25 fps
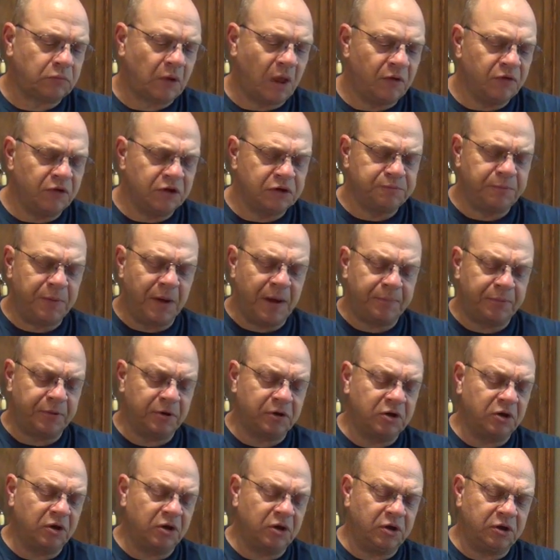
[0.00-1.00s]
This pepper
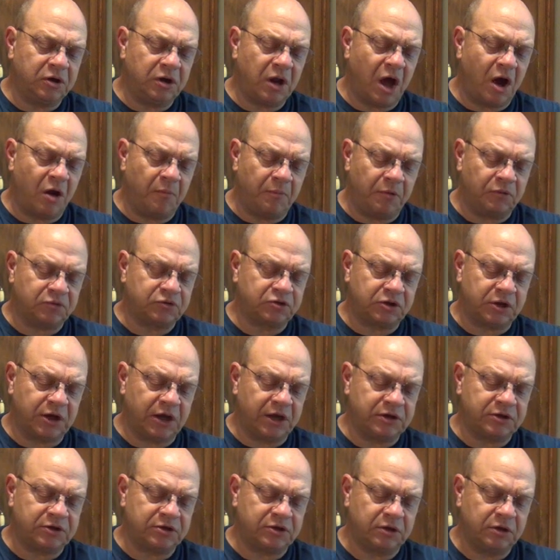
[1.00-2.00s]
could almost
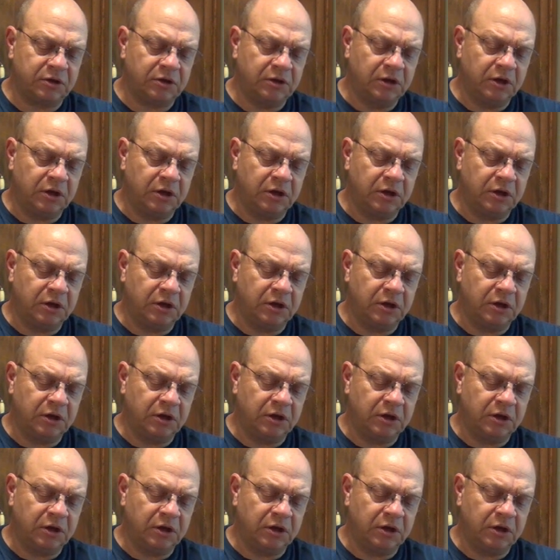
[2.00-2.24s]
taste